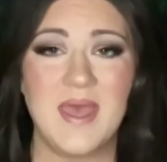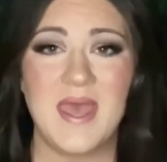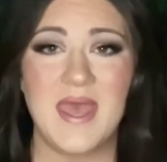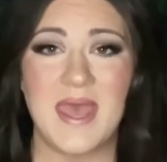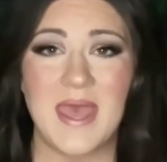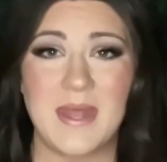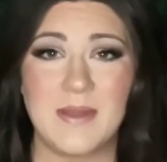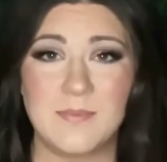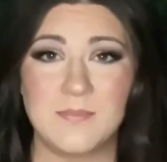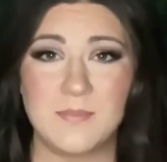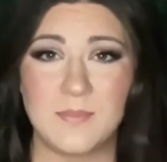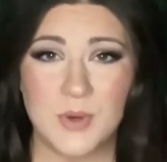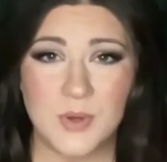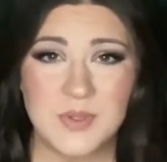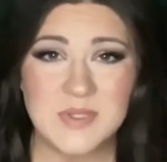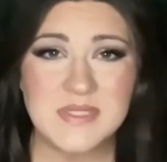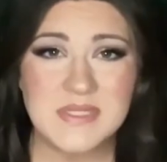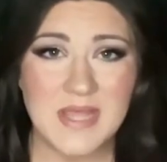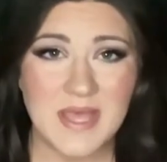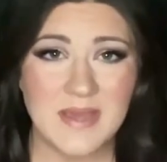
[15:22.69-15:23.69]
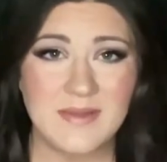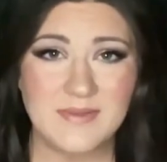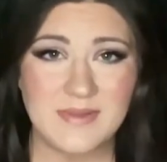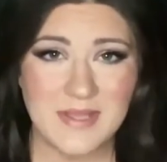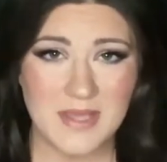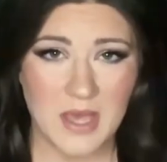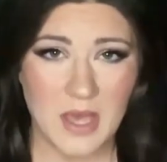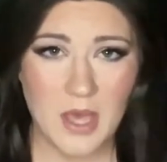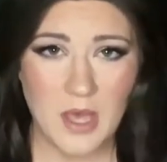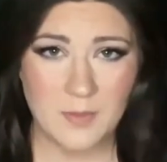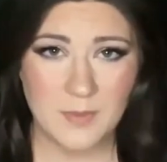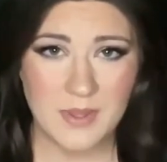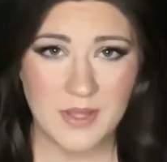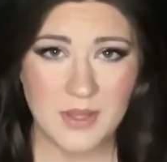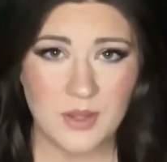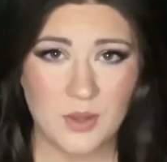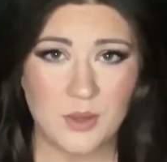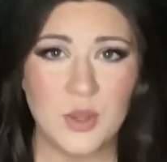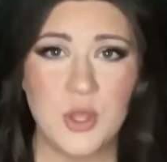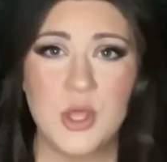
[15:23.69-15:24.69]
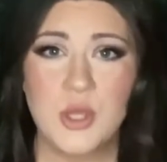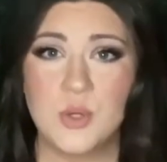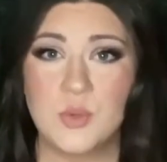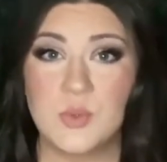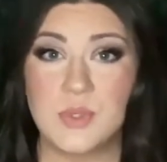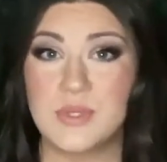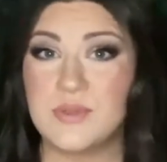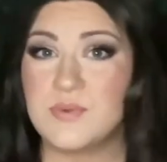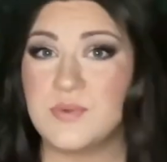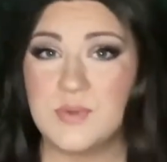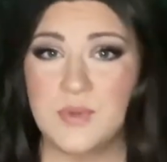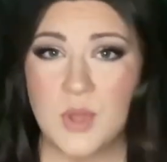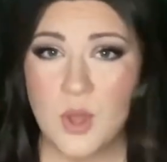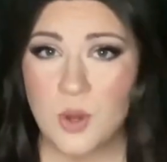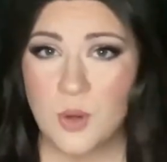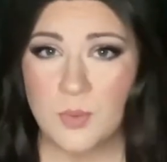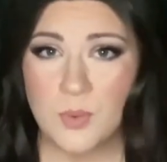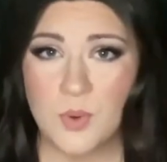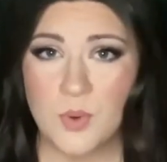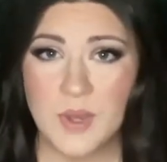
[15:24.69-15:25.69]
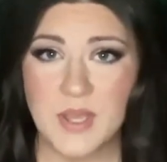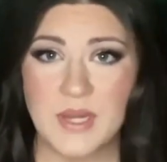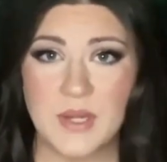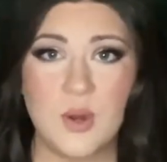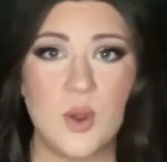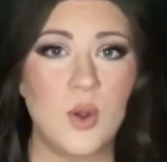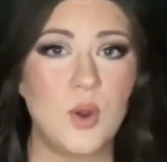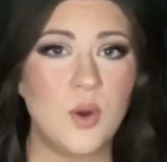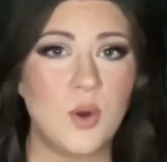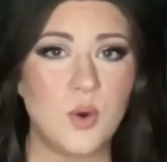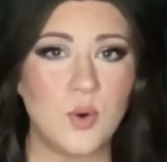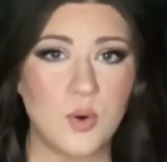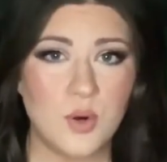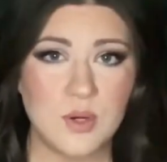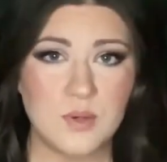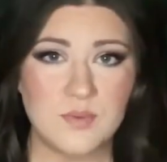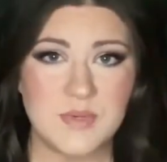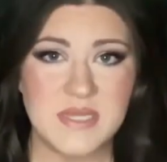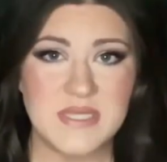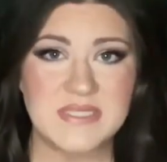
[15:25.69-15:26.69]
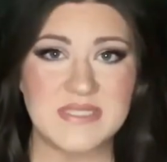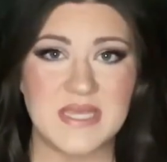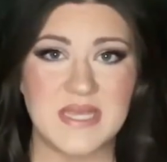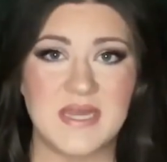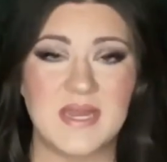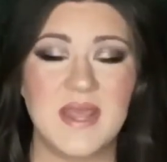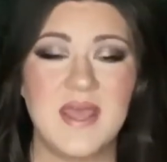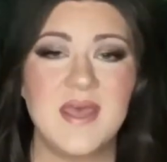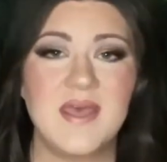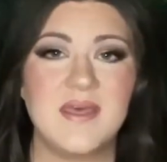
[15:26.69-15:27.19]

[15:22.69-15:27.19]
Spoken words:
and most likely uphill with no point or reason.